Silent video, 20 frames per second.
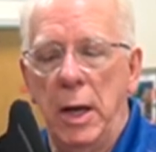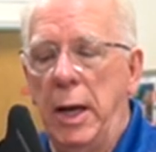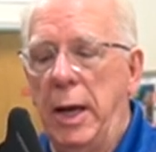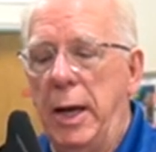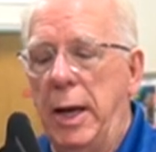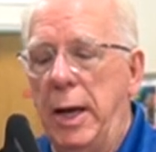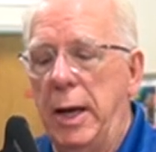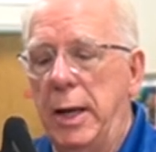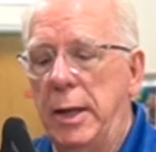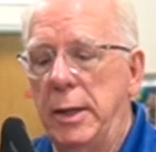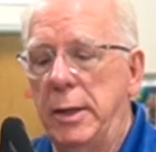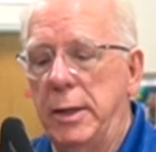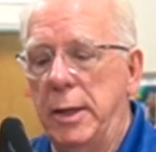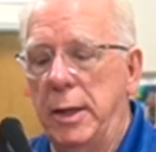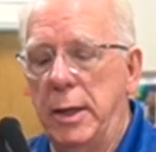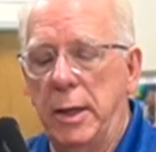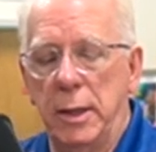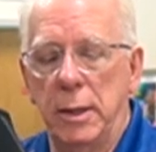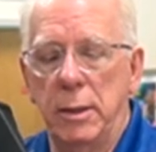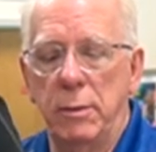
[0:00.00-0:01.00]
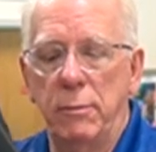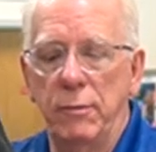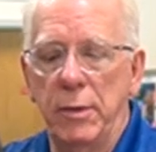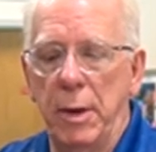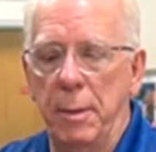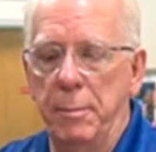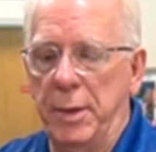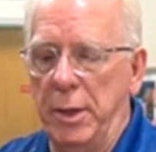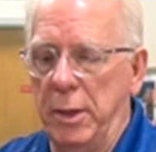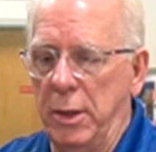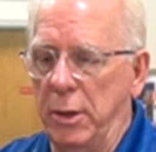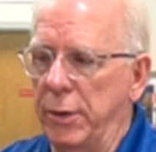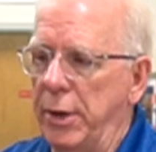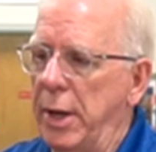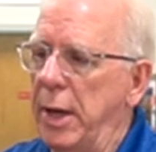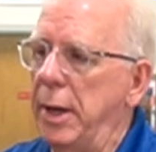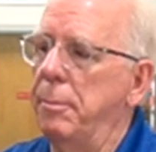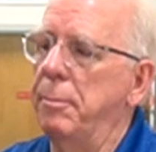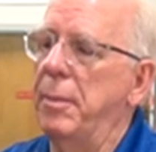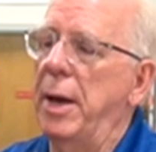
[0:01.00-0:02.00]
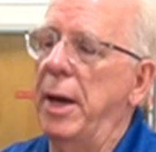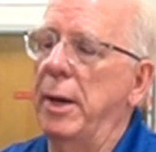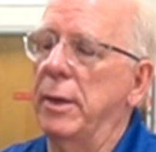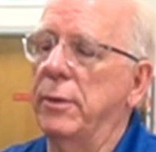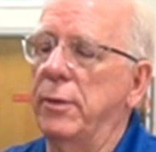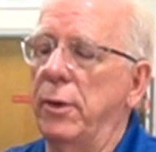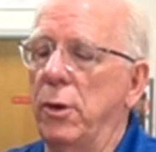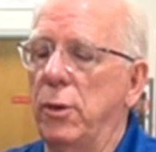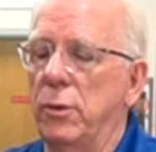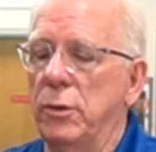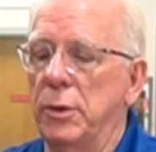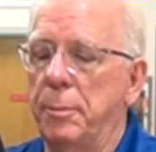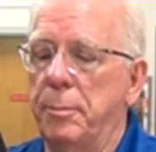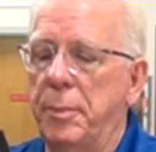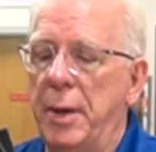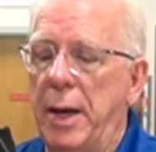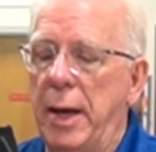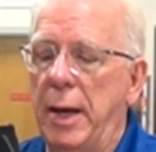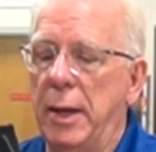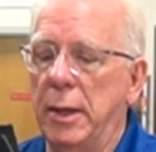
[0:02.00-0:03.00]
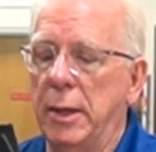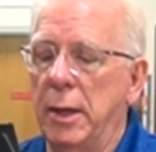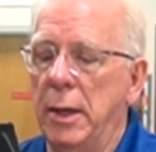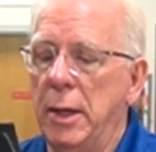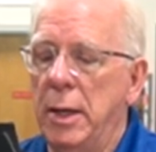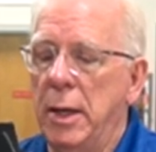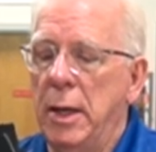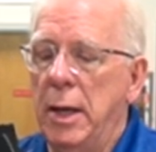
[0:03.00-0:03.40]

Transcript: and got my little name back there on the back.